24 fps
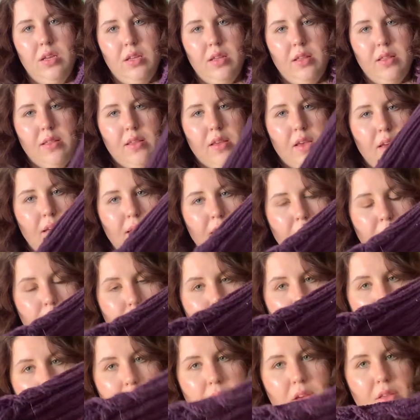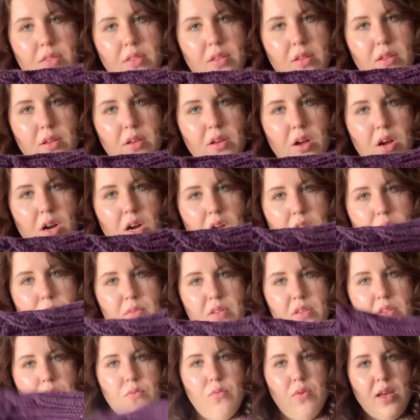It's got cabling on the arm
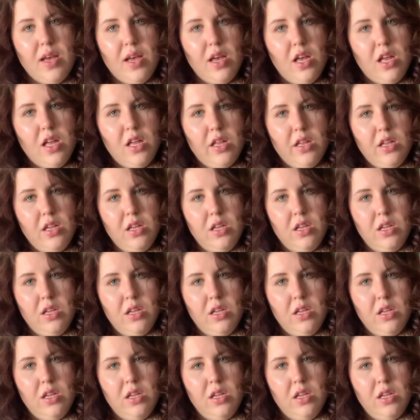as well.